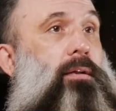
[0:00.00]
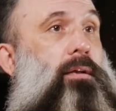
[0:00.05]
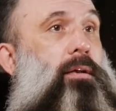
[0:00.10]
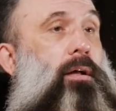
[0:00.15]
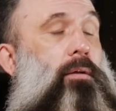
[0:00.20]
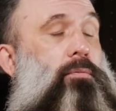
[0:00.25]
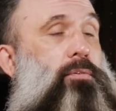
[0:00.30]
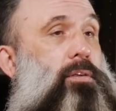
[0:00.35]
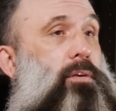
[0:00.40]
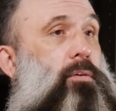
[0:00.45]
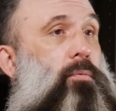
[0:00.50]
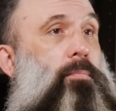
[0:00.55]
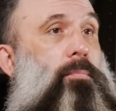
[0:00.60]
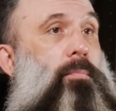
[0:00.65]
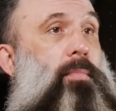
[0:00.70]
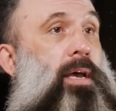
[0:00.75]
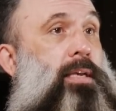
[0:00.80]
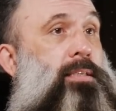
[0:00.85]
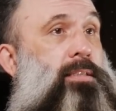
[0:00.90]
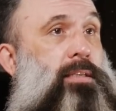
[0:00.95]
cultural
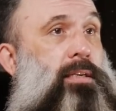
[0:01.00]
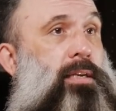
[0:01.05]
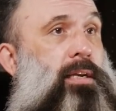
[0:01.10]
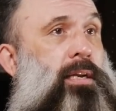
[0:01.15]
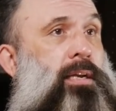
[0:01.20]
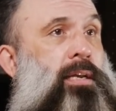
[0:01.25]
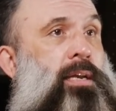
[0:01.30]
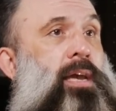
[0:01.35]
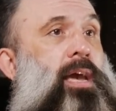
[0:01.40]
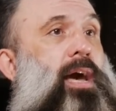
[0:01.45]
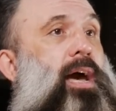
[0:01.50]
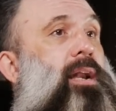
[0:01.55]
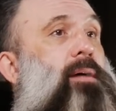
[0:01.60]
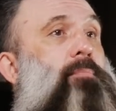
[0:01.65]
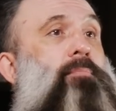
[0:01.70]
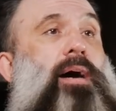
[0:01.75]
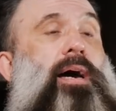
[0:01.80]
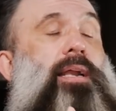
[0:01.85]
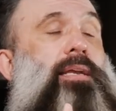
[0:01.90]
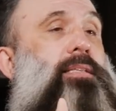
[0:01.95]
history and
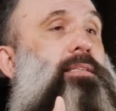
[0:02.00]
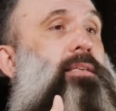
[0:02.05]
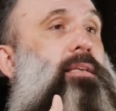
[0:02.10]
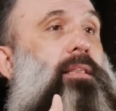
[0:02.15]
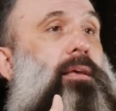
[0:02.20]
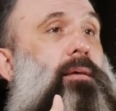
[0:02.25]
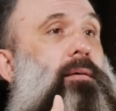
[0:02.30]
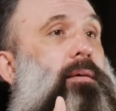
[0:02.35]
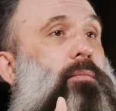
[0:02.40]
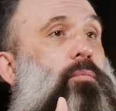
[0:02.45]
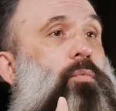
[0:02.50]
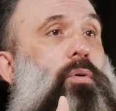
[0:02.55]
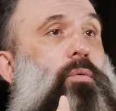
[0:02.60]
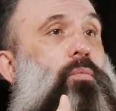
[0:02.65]
I'm married to